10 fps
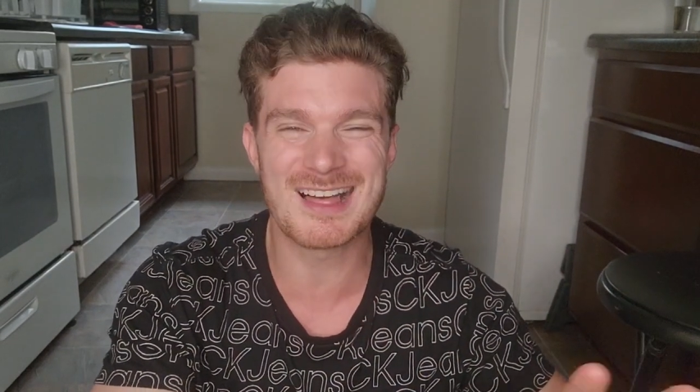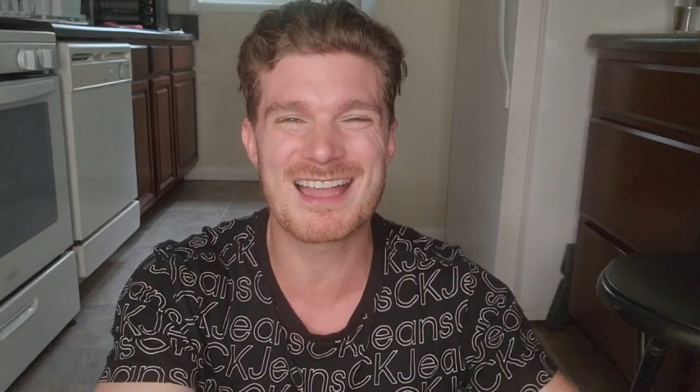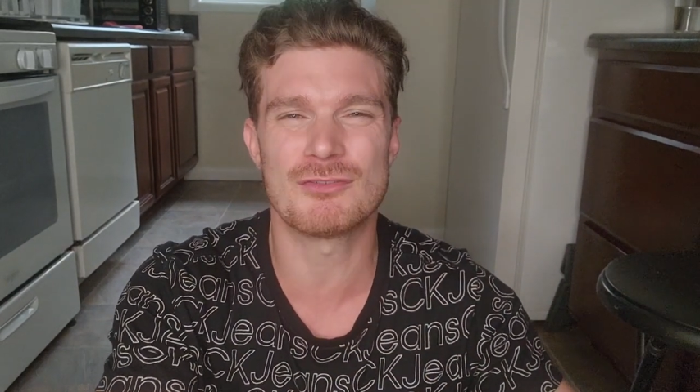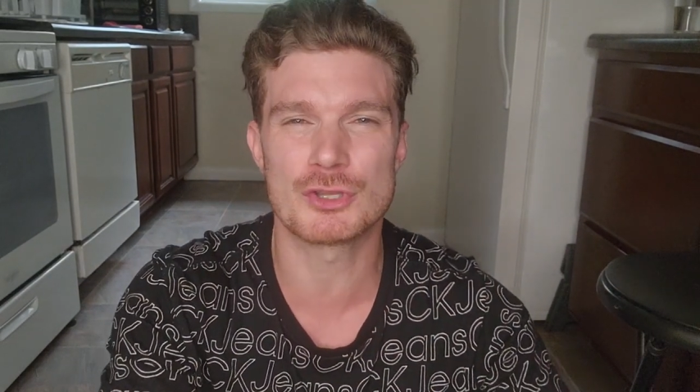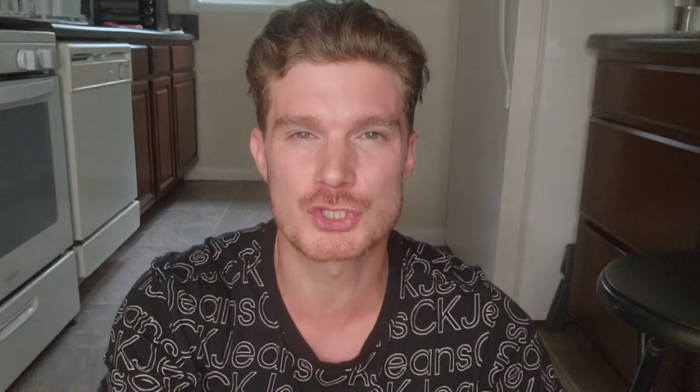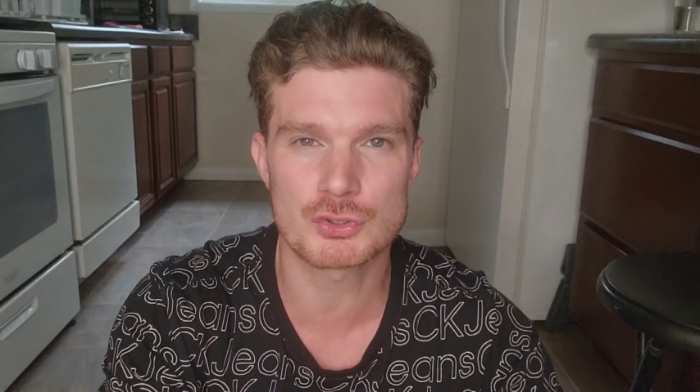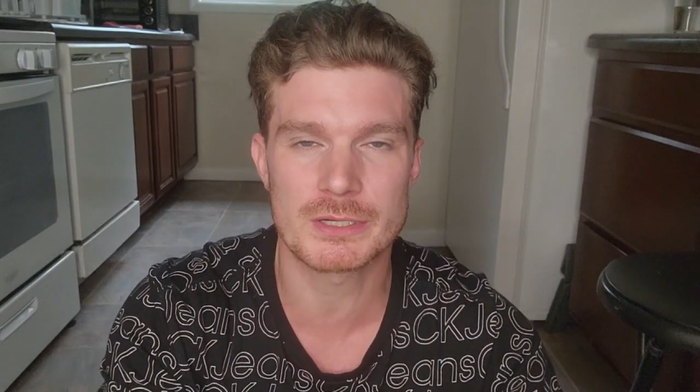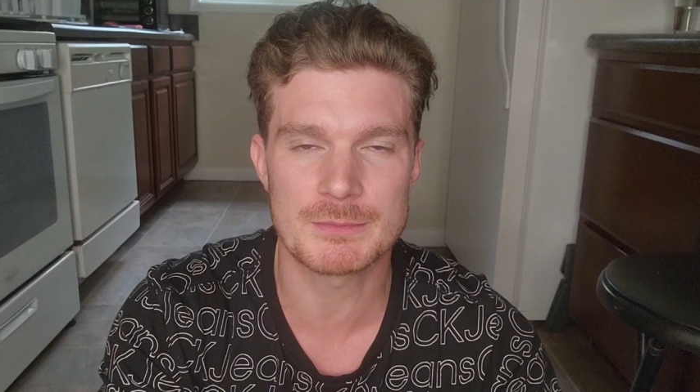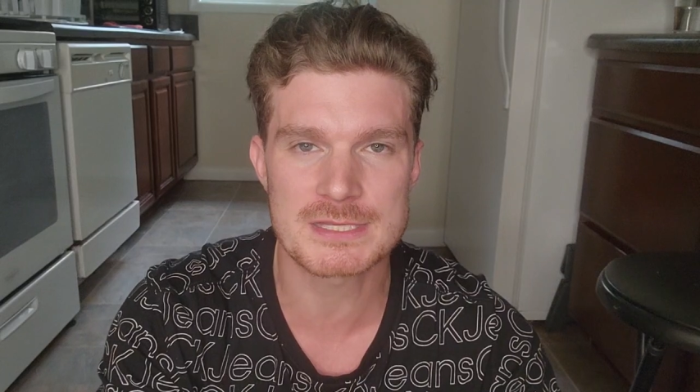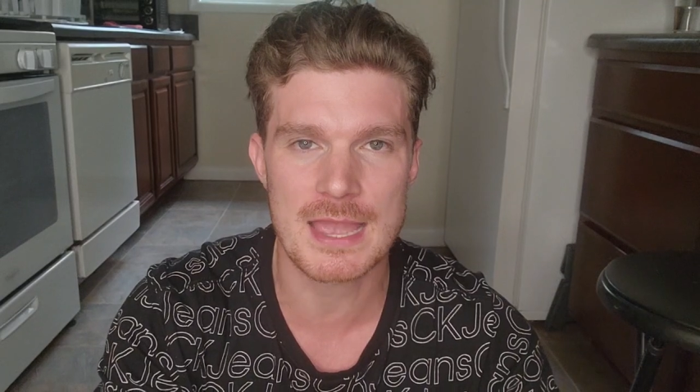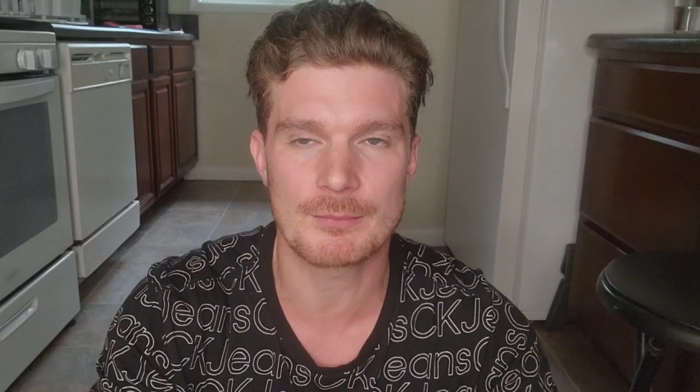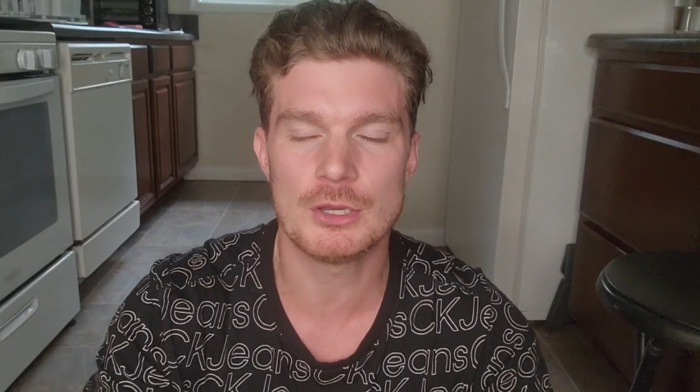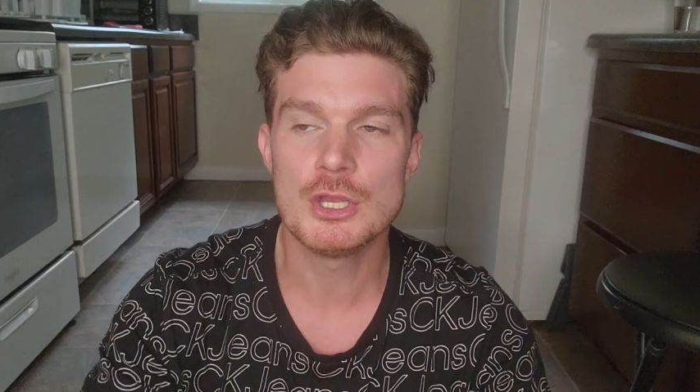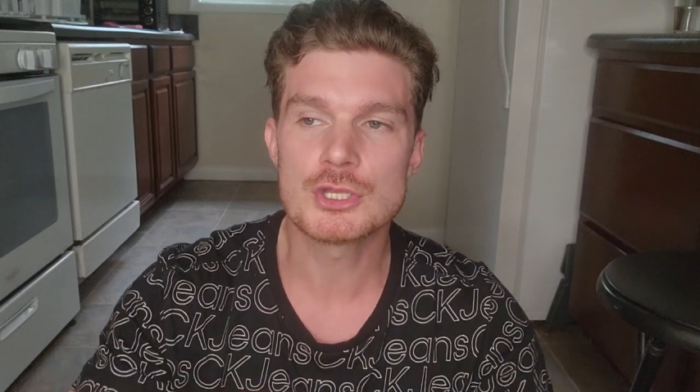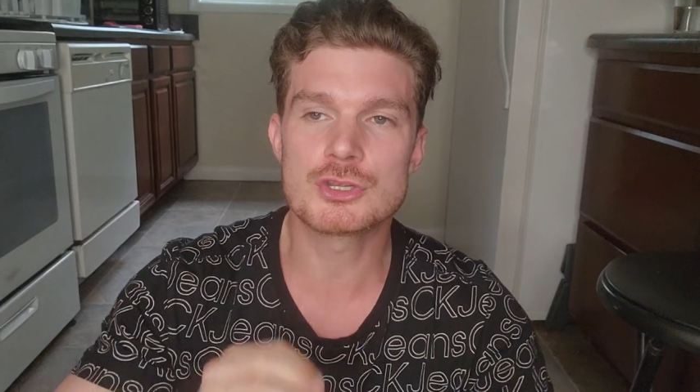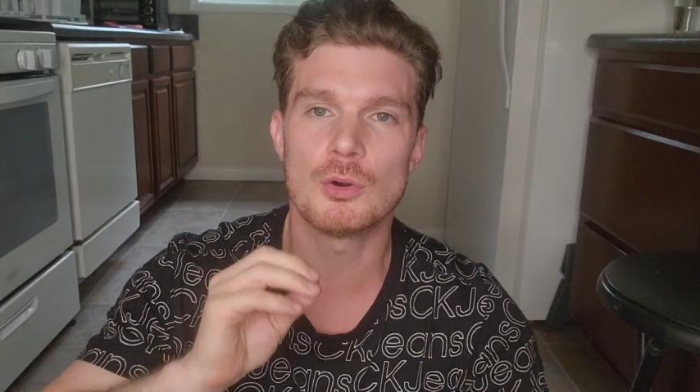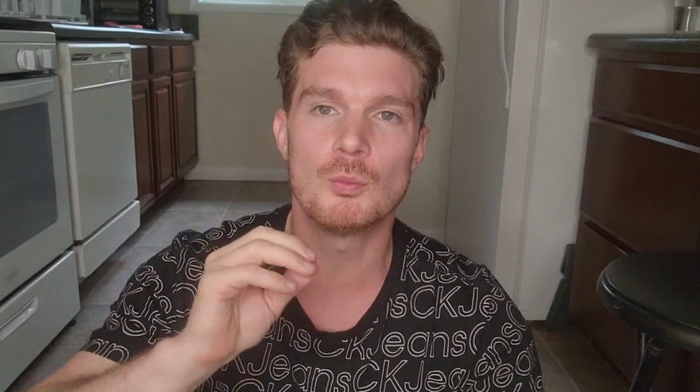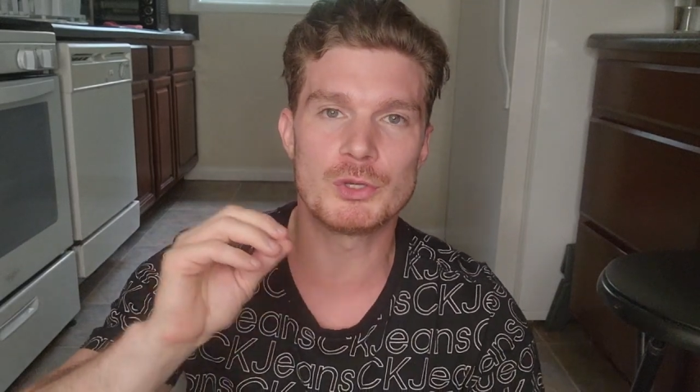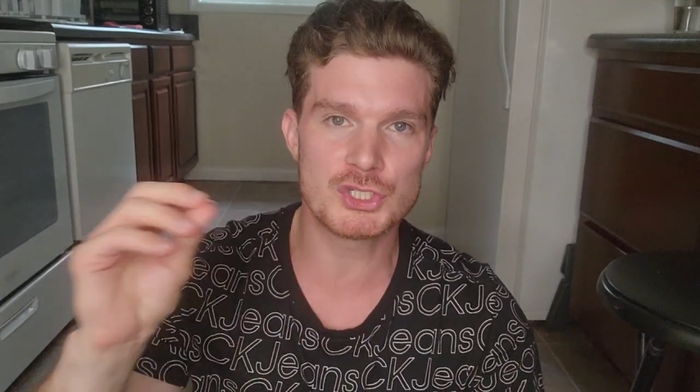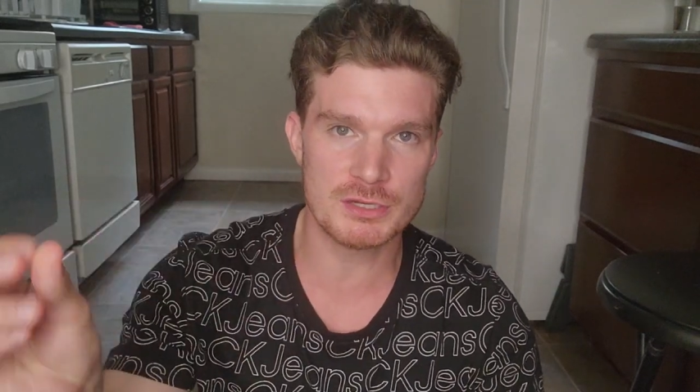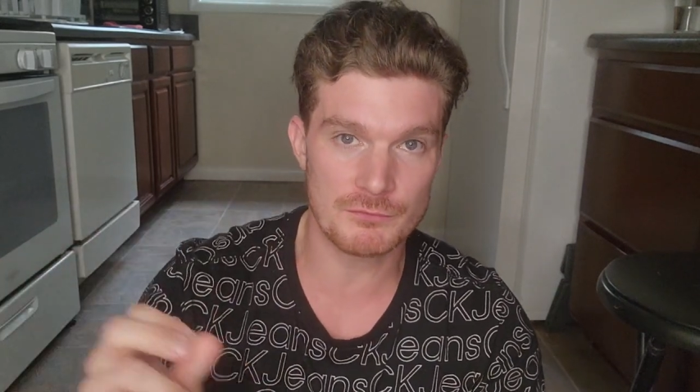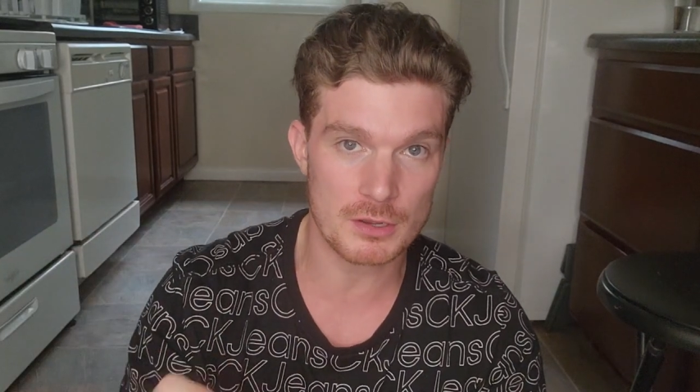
Live on stream, this happened. So when she